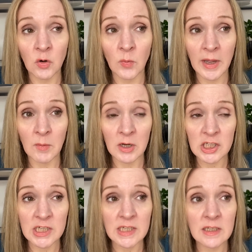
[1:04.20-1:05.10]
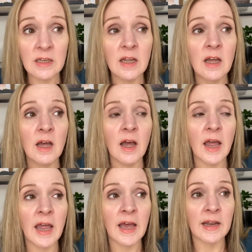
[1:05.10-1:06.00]
Way, Washington.
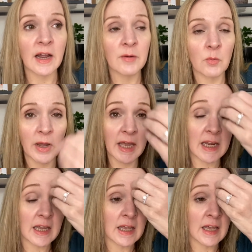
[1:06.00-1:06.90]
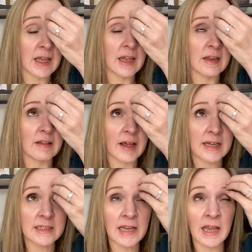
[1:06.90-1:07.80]
And I weighed in
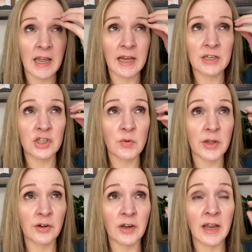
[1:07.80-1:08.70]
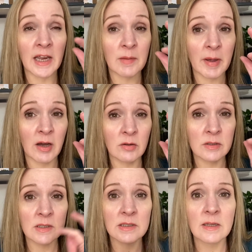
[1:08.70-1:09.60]
that day at 280
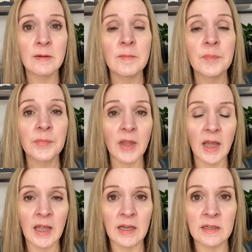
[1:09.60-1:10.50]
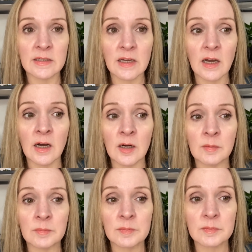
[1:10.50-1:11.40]
pounds. And
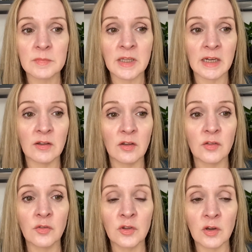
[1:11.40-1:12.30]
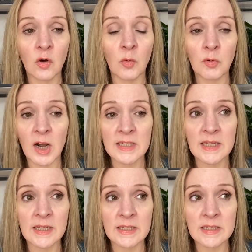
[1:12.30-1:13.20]
then through the whole
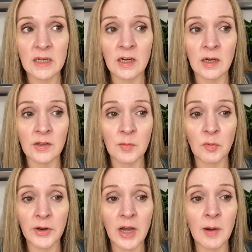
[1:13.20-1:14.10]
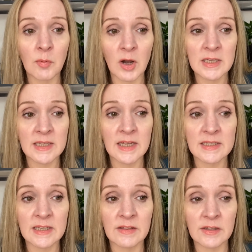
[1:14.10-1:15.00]
process, the pre-op process
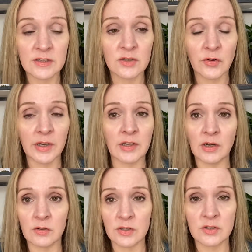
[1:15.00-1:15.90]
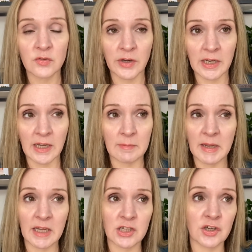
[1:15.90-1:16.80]
and the screening and
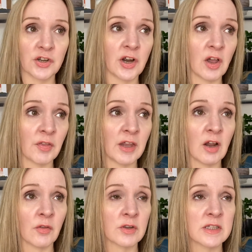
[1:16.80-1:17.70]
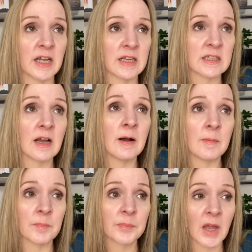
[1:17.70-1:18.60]
making sure you're healthy and all those things,
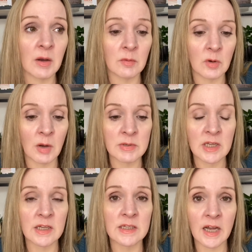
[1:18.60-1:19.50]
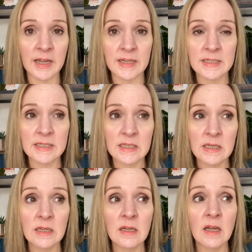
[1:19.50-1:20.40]
I was on a diet.
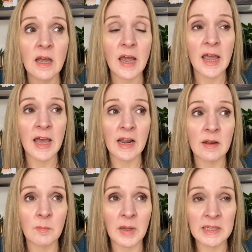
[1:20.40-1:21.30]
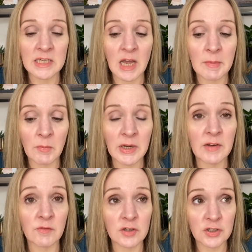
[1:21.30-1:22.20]
And by the time I went in
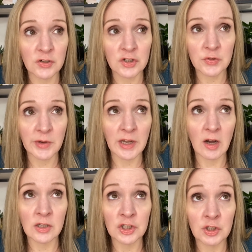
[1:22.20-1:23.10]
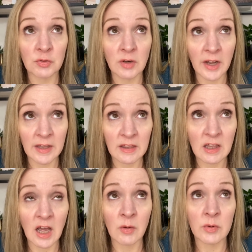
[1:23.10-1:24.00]
for surgery on June 9th,
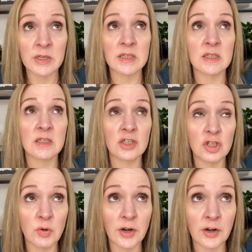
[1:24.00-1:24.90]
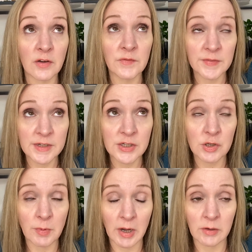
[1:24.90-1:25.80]
I was 252
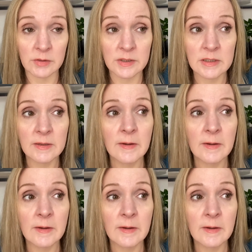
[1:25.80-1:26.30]
pounds.